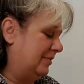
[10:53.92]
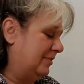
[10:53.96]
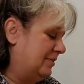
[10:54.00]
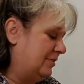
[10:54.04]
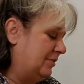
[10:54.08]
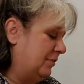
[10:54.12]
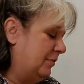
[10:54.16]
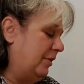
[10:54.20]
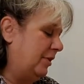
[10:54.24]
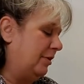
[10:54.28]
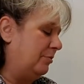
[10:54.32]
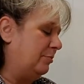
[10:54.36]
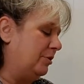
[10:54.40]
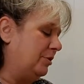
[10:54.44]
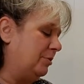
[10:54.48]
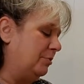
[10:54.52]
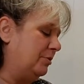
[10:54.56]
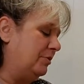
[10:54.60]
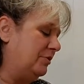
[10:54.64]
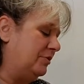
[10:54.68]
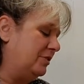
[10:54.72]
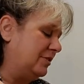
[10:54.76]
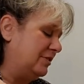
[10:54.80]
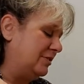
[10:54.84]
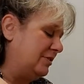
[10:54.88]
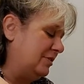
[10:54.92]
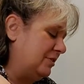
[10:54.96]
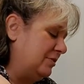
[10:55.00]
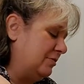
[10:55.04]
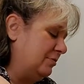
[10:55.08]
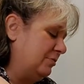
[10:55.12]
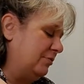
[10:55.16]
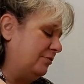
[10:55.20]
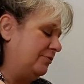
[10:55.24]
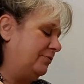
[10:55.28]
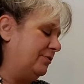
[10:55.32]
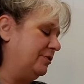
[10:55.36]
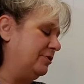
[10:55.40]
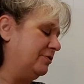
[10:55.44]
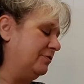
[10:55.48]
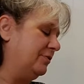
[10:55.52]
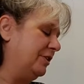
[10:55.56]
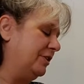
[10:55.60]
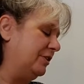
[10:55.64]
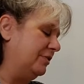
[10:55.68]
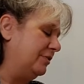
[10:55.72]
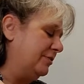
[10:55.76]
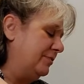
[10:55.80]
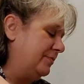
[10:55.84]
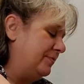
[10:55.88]
So I'm going to put this in the
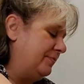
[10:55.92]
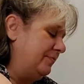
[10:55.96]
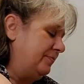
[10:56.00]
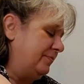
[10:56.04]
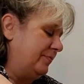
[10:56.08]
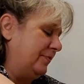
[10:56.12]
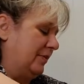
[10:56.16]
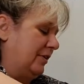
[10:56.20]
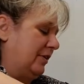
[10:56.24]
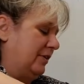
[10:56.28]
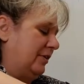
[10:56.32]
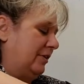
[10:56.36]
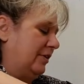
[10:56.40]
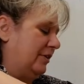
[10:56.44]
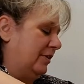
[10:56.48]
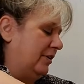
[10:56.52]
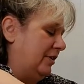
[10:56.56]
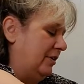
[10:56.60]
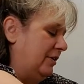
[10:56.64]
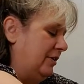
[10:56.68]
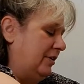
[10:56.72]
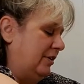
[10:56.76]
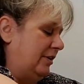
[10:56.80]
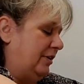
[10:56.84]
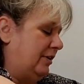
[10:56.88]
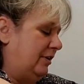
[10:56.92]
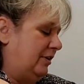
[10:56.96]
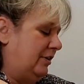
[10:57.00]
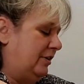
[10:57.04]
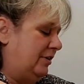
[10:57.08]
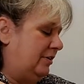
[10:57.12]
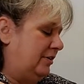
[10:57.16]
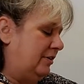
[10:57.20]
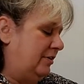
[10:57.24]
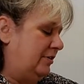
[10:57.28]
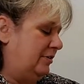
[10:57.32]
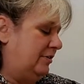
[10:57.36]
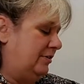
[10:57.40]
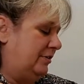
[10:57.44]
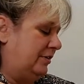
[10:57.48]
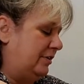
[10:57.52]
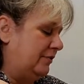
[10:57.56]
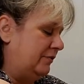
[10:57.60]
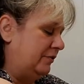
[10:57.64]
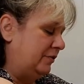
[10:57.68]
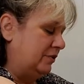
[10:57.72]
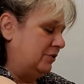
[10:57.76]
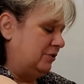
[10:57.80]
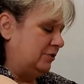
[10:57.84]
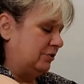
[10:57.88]
refrigerator and
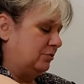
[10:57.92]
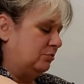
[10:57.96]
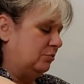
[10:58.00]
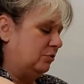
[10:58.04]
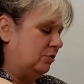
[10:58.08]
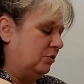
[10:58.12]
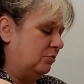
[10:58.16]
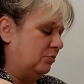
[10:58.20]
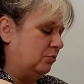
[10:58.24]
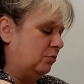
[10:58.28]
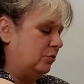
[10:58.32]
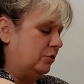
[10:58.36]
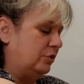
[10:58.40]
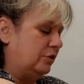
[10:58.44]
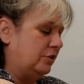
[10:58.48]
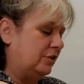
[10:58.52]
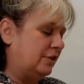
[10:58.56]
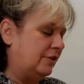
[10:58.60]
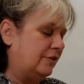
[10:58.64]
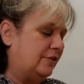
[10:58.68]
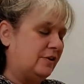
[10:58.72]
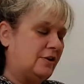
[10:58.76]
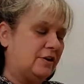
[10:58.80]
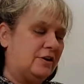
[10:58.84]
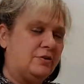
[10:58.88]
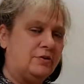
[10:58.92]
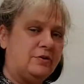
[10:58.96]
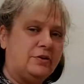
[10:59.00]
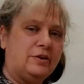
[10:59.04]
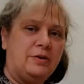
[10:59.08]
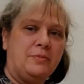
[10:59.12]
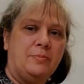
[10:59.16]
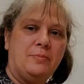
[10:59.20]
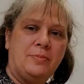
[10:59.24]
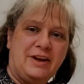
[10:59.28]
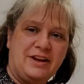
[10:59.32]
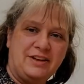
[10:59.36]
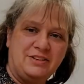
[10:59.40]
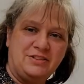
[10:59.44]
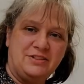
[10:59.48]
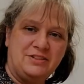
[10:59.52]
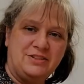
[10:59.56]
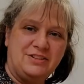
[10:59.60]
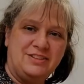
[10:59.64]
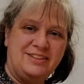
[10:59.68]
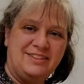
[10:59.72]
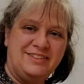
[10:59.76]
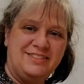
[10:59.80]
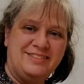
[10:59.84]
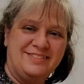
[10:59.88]
leave it till tomorrow morning, and then I'll come back
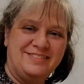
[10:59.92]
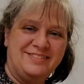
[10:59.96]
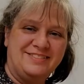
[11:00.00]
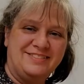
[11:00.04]
to you.